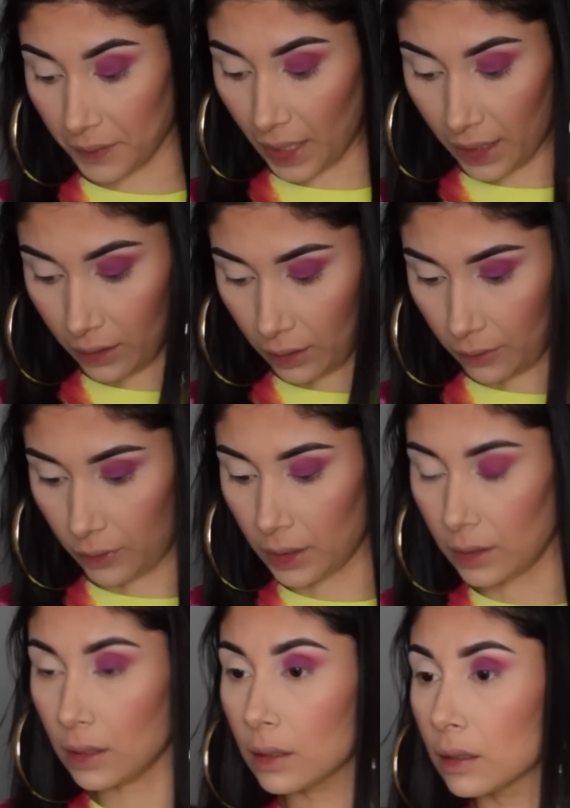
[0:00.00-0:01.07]
I
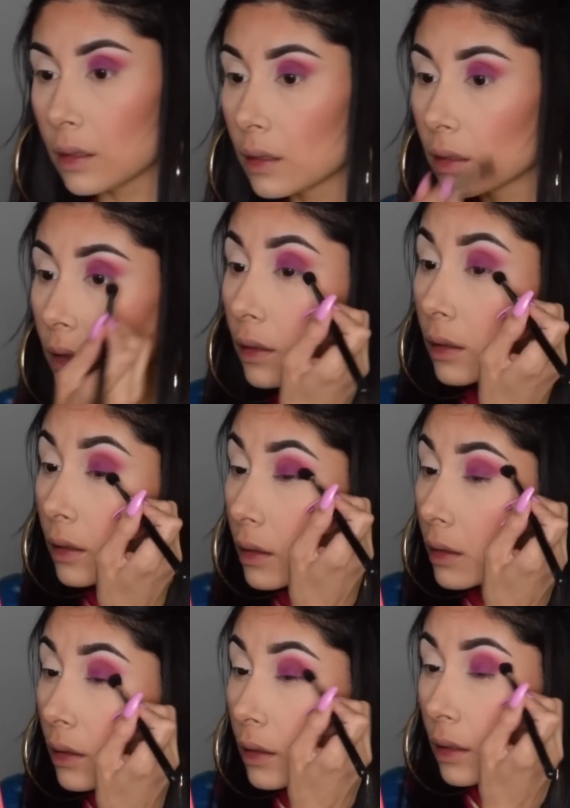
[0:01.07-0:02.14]
love
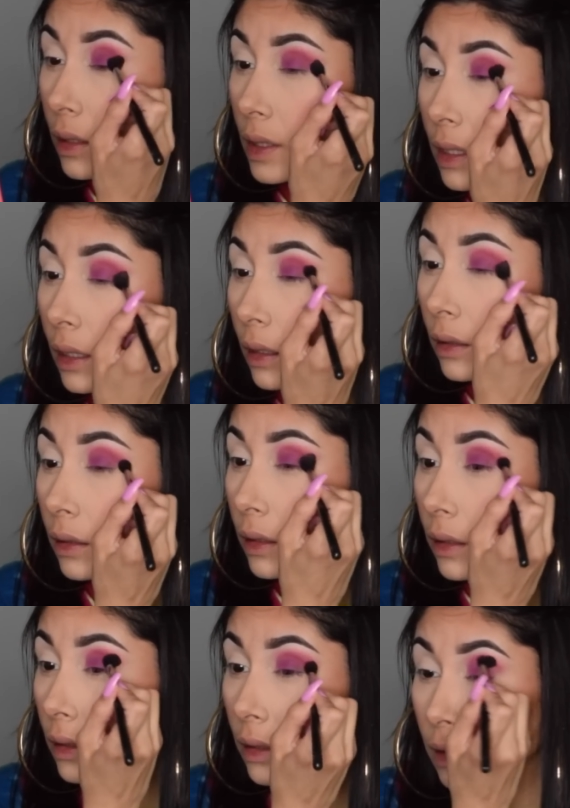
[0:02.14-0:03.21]
this
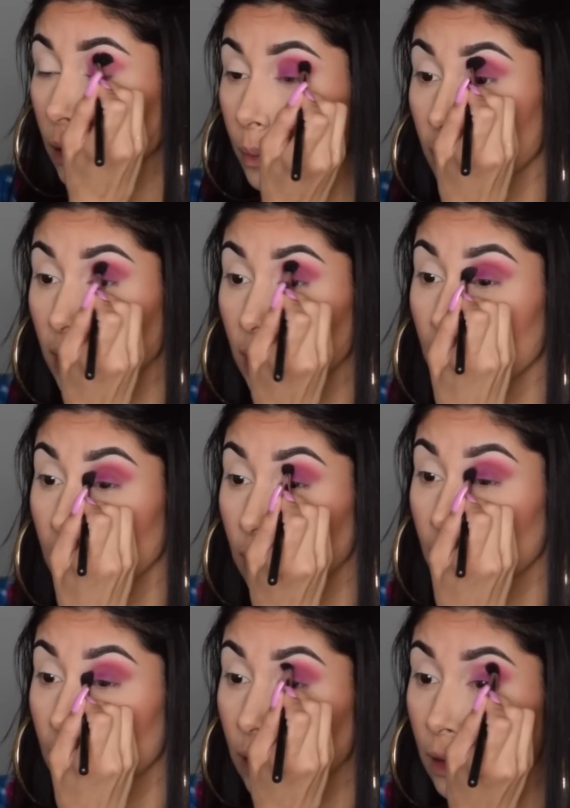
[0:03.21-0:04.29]
color and the pink,
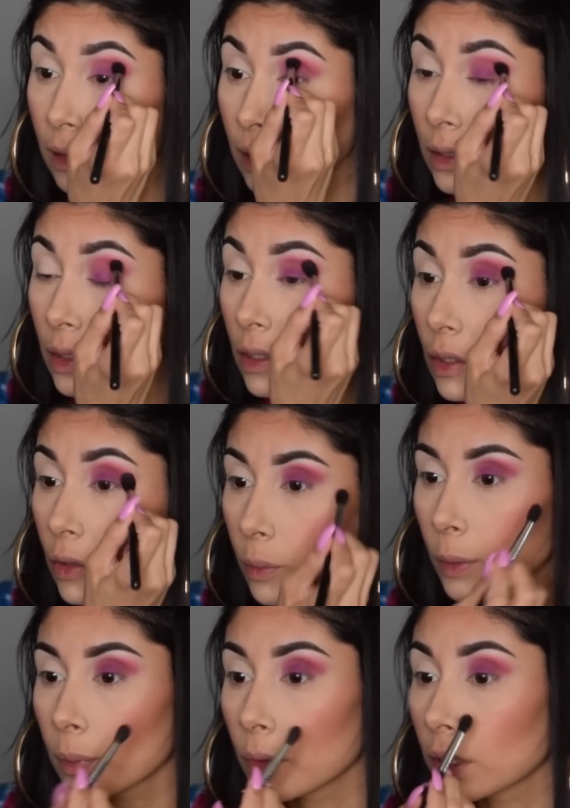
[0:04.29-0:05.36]
super
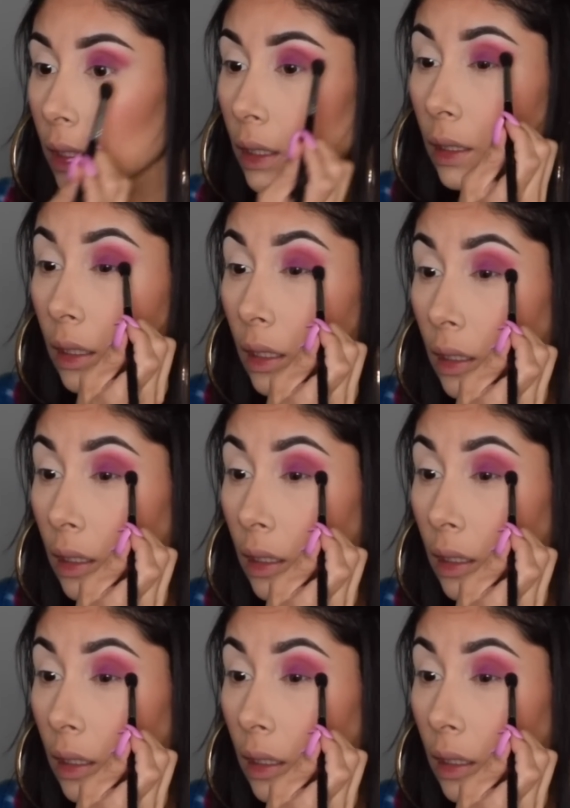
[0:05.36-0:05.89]
pretty.